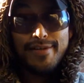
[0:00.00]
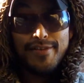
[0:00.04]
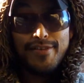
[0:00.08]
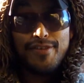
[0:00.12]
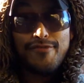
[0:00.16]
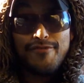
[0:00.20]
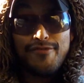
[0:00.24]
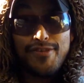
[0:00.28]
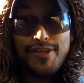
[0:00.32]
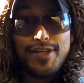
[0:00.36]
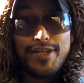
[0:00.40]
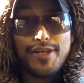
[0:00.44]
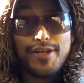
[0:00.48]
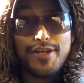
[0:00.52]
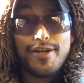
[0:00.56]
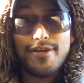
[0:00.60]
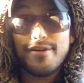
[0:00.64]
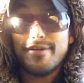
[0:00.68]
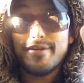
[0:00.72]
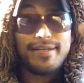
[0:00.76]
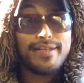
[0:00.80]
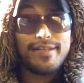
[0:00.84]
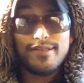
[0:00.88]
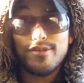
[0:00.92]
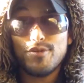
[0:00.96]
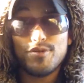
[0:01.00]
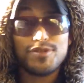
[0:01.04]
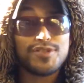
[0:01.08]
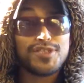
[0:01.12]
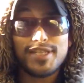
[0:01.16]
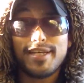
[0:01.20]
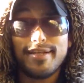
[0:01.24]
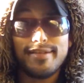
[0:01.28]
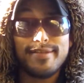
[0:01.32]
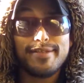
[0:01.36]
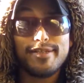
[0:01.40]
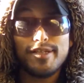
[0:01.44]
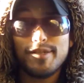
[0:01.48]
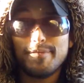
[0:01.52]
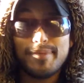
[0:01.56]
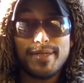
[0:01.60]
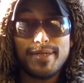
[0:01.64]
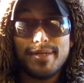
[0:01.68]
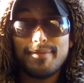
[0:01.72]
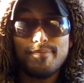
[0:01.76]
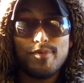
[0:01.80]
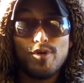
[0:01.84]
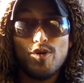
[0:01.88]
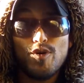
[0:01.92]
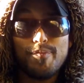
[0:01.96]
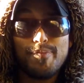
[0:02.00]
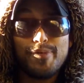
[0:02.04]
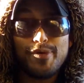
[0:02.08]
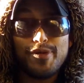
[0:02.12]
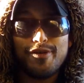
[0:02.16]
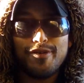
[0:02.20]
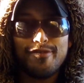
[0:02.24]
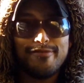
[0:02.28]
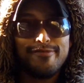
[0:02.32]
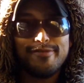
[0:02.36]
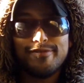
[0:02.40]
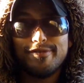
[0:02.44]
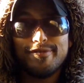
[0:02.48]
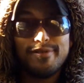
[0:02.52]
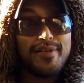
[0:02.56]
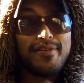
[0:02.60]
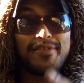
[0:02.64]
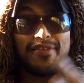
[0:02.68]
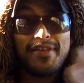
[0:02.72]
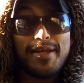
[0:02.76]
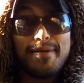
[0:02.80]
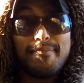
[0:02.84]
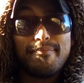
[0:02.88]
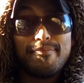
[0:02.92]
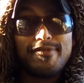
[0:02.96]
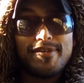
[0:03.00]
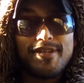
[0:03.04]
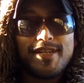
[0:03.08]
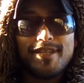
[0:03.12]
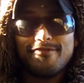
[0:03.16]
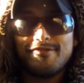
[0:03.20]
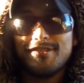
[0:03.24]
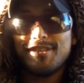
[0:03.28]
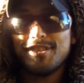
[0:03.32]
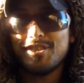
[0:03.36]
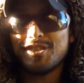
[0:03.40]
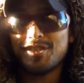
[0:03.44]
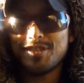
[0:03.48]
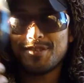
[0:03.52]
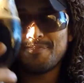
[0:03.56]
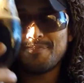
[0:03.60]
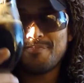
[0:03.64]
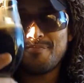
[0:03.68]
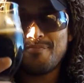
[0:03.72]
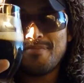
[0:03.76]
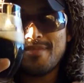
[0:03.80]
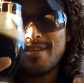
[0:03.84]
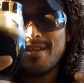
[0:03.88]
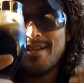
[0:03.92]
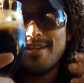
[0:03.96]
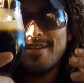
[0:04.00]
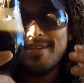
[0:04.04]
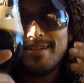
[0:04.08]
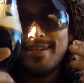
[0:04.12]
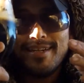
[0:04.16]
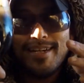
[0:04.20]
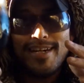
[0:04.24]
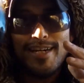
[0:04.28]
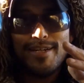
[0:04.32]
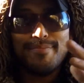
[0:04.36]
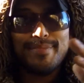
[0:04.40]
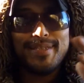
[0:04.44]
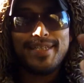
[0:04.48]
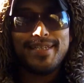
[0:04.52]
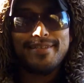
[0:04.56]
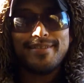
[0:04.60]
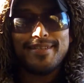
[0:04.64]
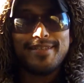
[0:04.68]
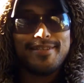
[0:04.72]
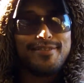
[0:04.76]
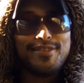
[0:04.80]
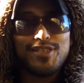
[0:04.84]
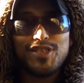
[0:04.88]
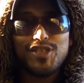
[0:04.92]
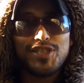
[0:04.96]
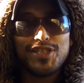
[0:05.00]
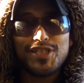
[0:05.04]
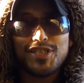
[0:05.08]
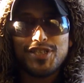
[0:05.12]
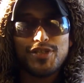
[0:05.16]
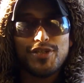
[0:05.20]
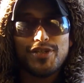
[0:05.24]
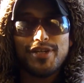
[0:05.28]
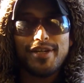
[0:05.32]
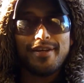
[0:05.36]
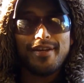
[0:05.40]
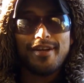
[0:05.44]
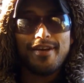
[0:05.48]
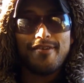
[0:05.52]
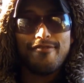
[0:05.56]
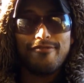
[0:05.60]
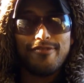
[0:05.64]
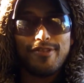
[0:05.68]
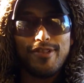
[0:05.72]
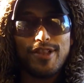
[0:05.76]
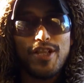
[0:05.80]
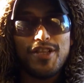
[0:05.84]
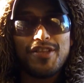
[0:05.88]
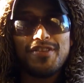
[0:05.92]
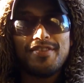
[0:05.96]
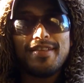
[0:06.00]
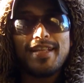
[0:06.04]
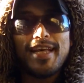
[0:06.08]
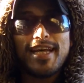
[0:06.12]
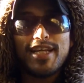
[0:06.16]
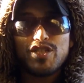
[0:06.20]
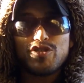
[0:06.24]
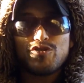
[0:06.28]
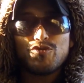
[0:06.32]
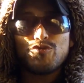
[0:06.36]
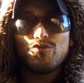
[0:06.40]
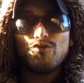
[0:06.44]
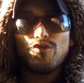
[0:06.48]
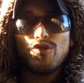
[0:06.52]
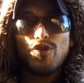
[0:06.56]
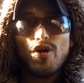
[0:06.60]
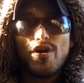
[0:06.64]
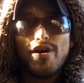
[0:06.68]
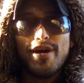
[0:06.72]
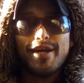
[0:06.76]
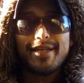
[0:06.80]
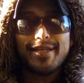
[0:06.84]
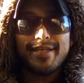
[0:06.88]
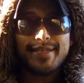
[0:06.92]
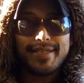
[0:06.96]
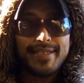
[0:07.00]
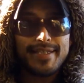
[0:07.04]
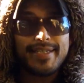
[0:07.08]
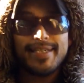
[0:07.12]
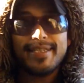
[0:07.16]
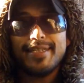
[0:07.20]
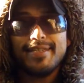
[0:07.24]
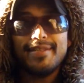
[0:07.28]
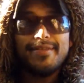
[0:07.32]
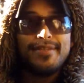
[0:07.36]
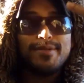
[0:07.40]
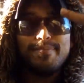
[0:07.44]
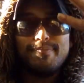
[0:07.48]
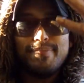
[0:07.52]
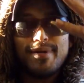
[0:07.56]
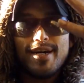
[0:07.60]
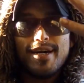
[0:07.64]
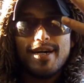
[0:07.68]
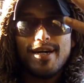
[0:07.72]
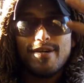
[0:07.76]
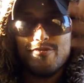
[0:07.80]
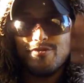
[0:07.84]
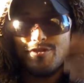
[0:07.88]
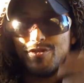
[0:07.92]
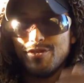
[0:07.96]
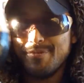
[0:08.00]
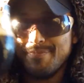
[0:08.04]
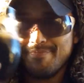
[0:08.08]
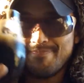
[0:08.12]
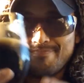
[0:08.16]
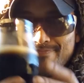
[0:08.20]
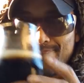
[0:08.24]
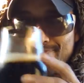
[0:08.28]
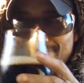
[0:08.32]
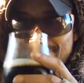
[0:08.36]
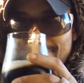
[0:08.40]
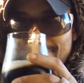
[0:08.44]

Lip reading: the video looks a little bit more beautiful than previous. I mean, there is just not enough natural lighting in the bar room.